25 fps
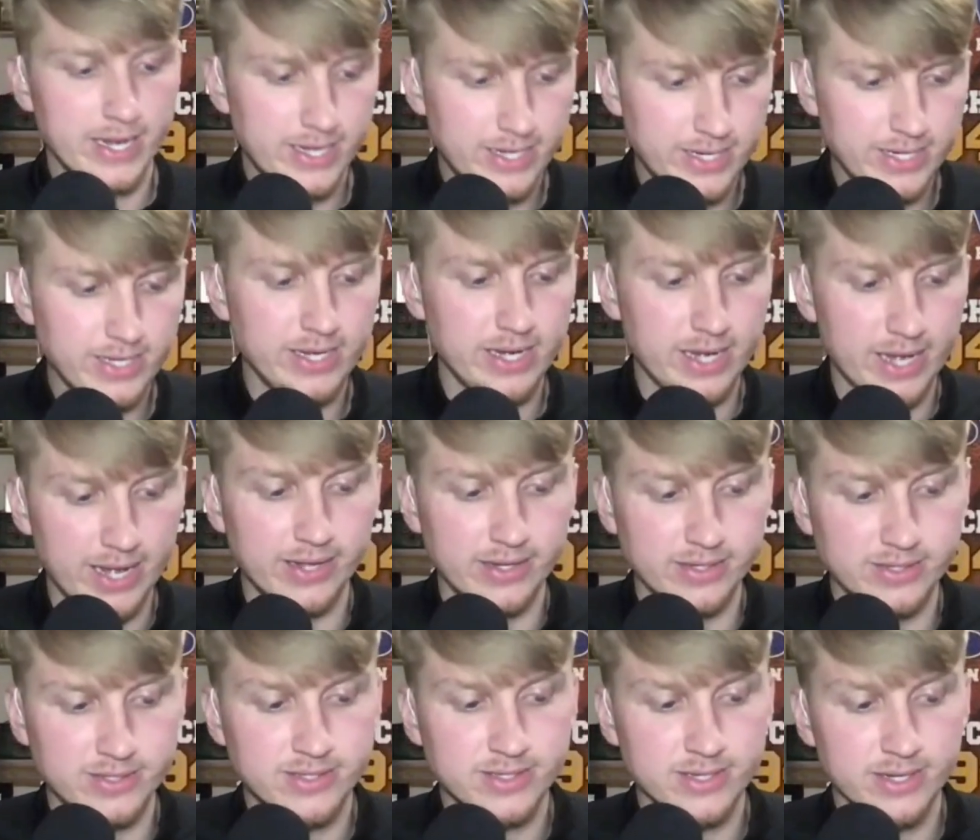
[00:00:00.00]
he
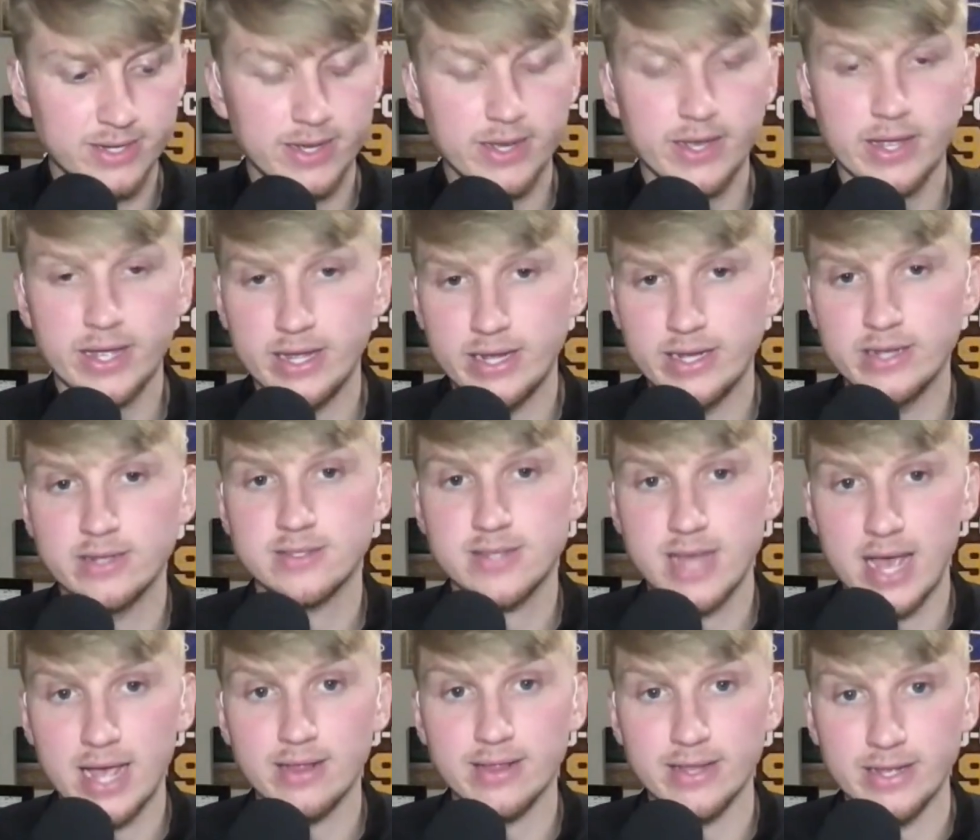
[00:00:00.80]
is
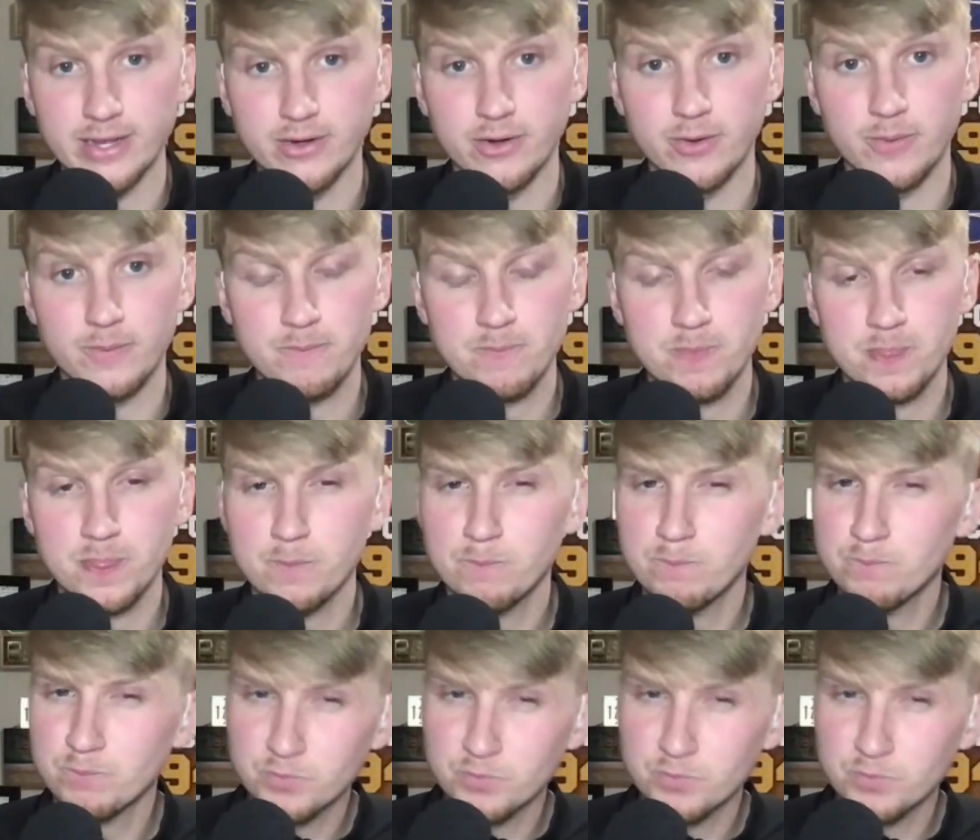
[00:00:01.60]
he is that leader.